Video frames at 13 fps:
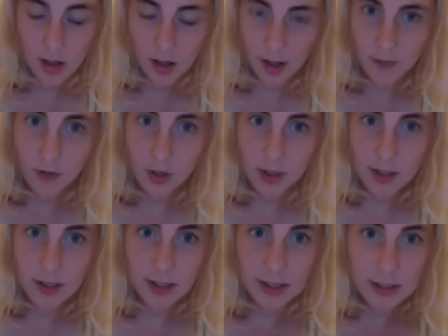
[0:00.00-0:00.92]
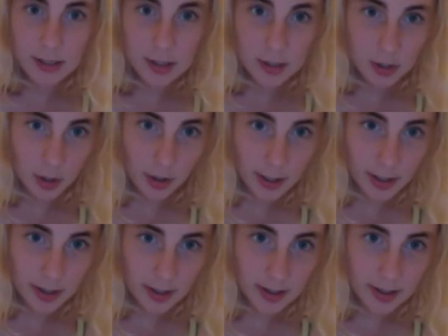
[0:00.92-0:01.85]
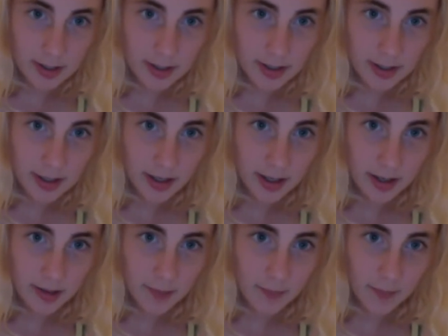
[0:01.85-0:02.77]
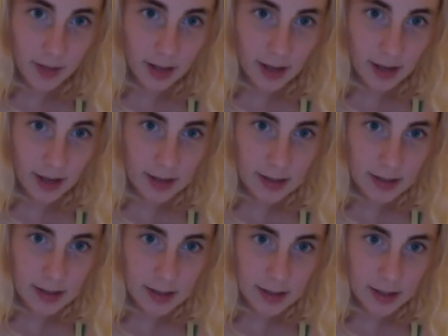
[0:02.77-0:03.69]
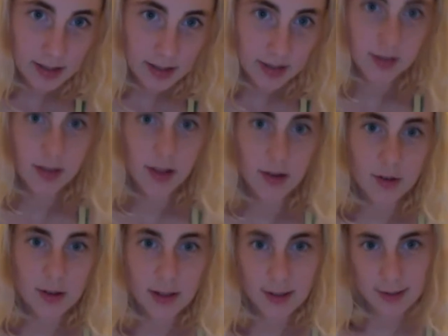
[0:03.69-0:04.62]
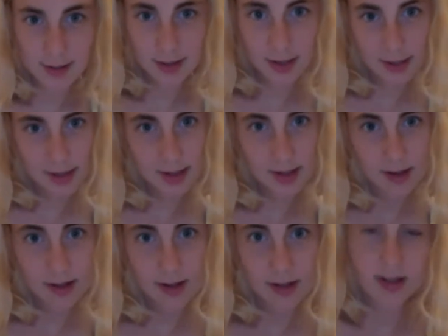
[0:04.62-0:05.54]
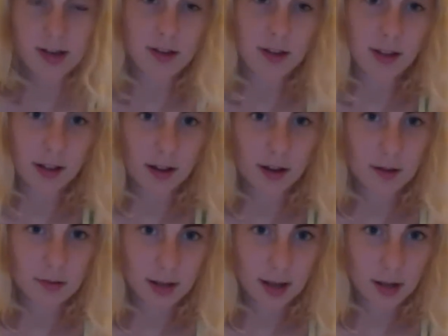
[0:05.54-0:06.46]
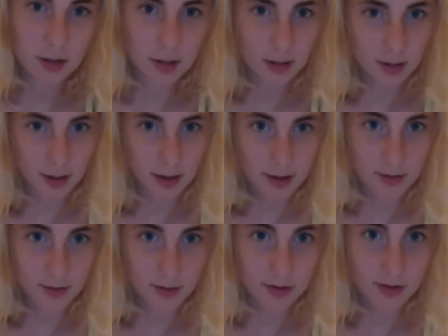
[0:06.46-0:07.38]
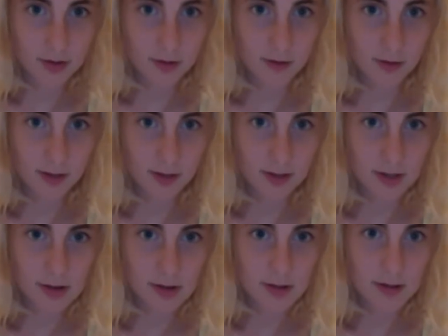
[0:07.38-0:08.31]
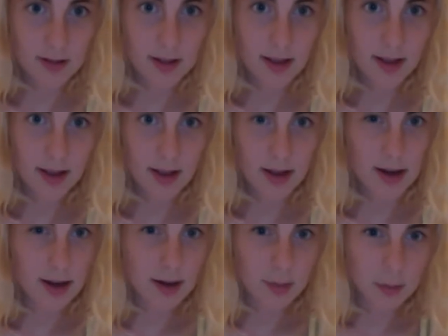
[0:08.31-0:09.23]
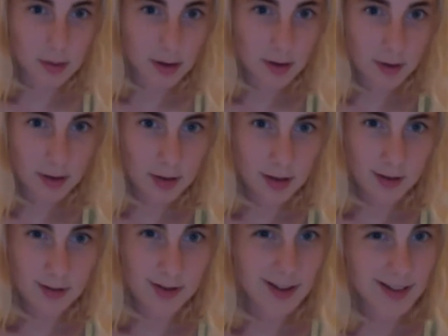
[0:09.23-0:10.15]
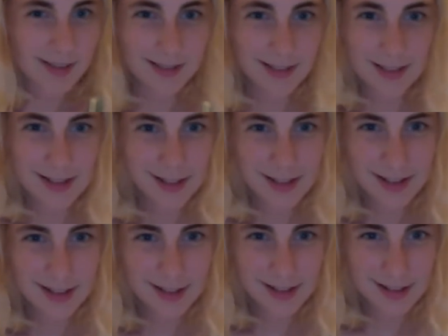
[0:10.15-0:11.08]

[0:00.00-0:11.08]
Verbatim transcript: I've gotten into yoga um, and they do that thing at the end of the class where they get you to lie there really still for ages. And at the start of it, I was like, oh no,